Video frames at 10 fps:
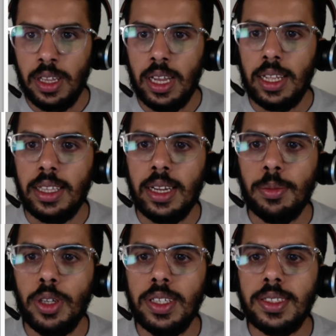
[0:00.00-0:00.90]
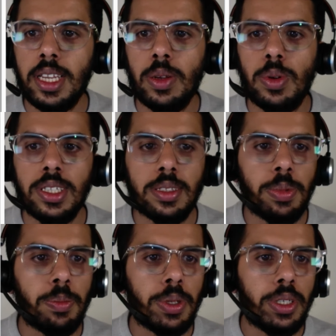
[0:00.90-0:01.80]
and then I'm going to say once
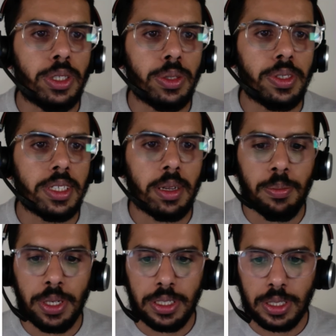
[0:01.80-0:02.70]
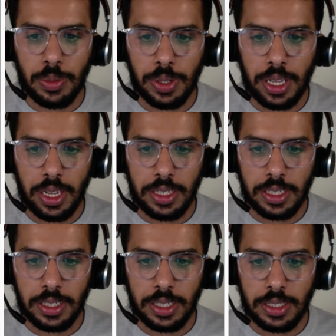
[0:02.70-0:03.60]
people do submit create
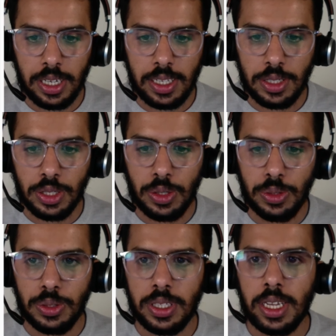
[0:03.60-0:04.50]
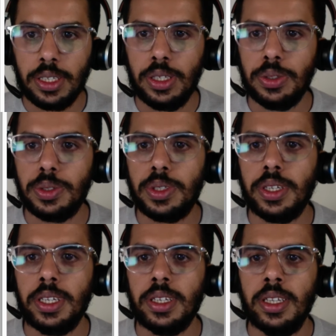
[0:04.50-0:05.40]
it, it has to go to thank you
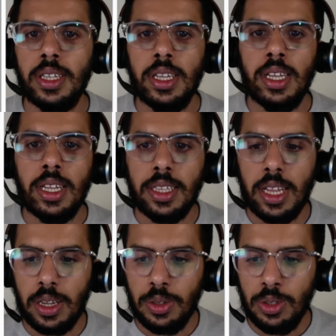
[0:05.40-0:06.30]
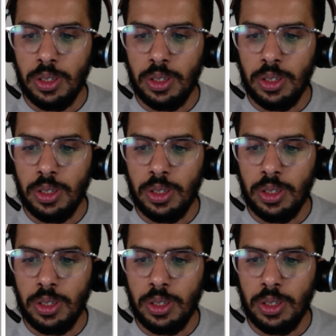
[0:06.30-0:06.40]
screen. Now,